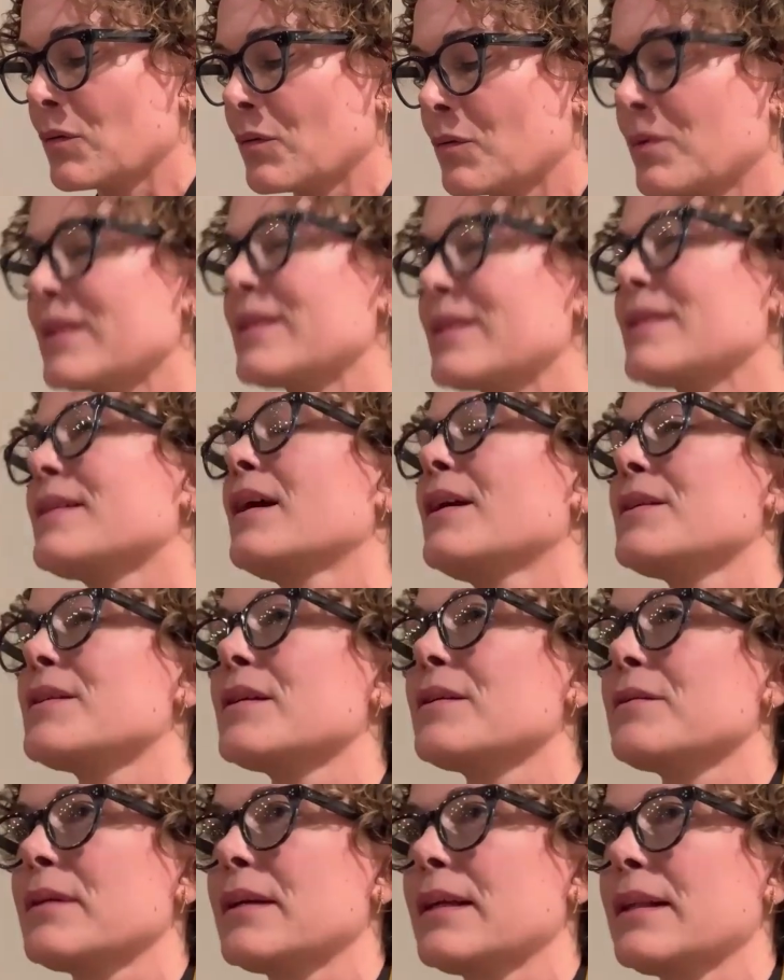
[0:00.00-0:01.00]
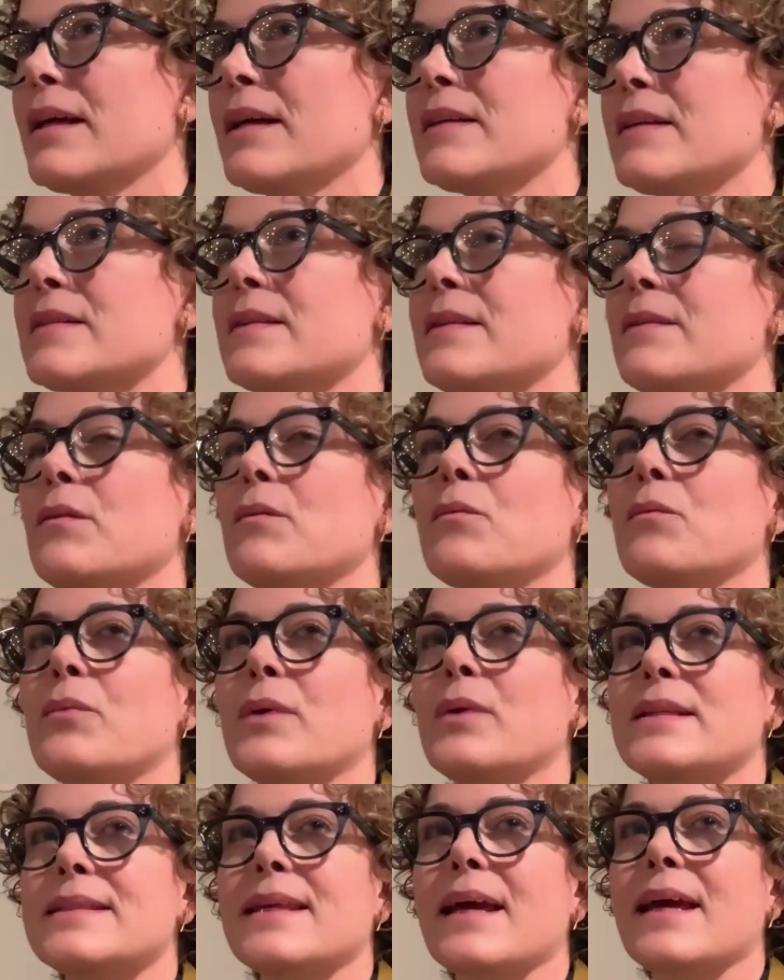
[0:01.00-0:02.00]
we start to realize
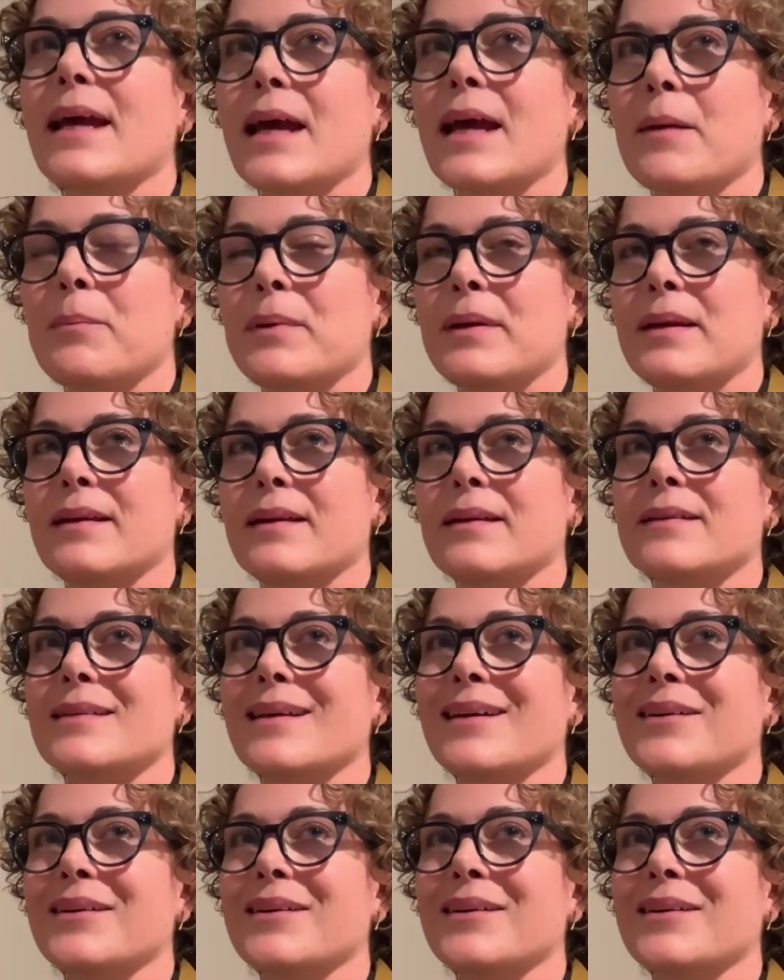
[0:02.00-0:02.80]
what's happening is